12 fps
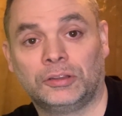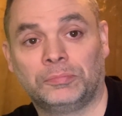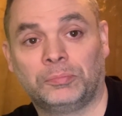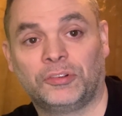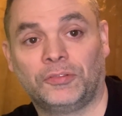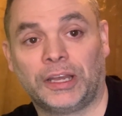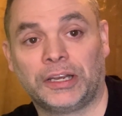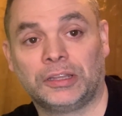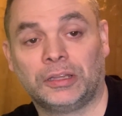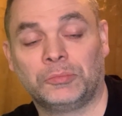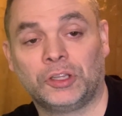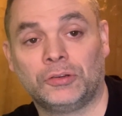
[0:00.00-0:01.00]
providing
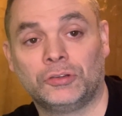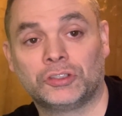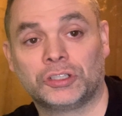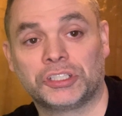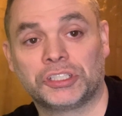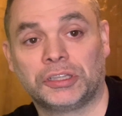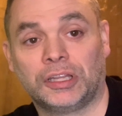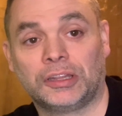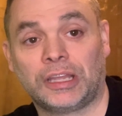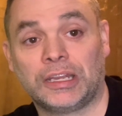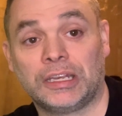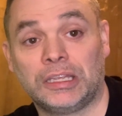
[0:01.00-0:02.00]
them the nutrition that
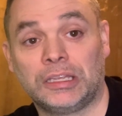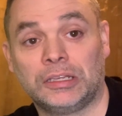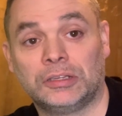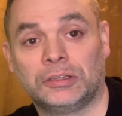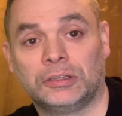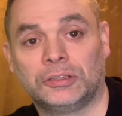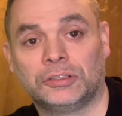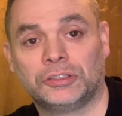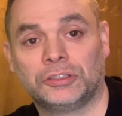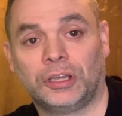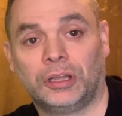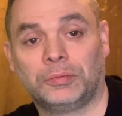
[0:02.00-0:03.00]
they need
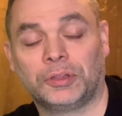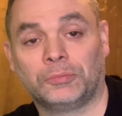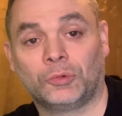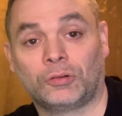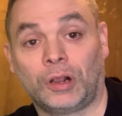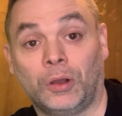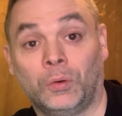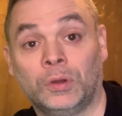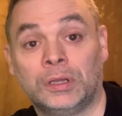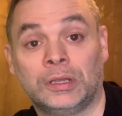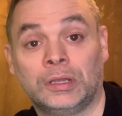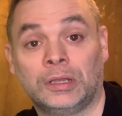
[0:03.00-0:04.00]
to help them grow.
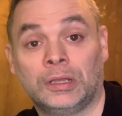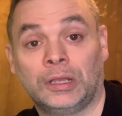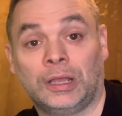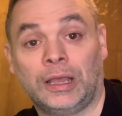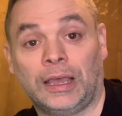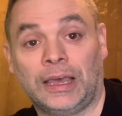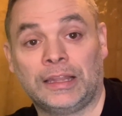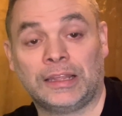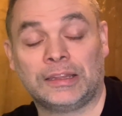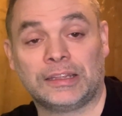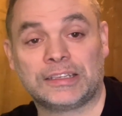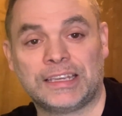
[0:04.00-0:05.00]
And
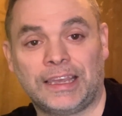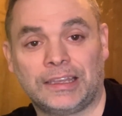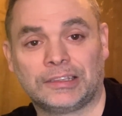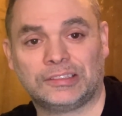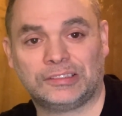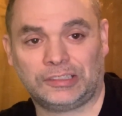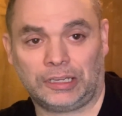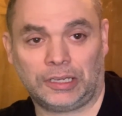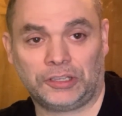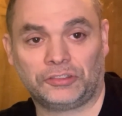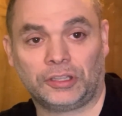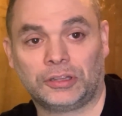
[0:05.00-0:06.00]
then the tank
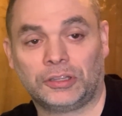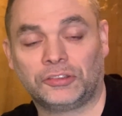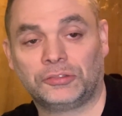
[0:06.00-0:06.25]
size at this